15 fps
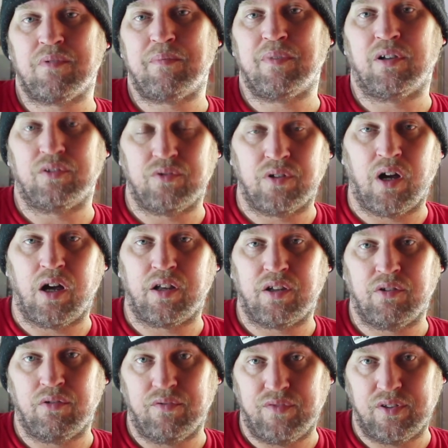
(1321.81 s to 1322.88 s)
Maybe I'll do an
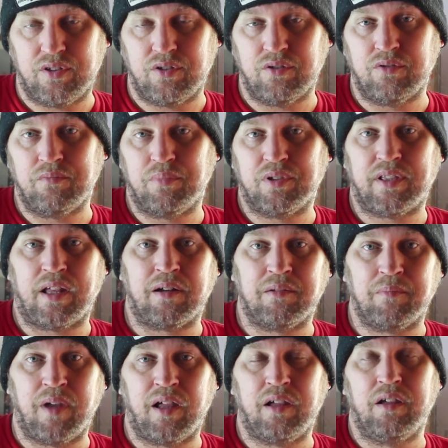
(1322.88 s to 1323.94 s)
audio of it too and put that on my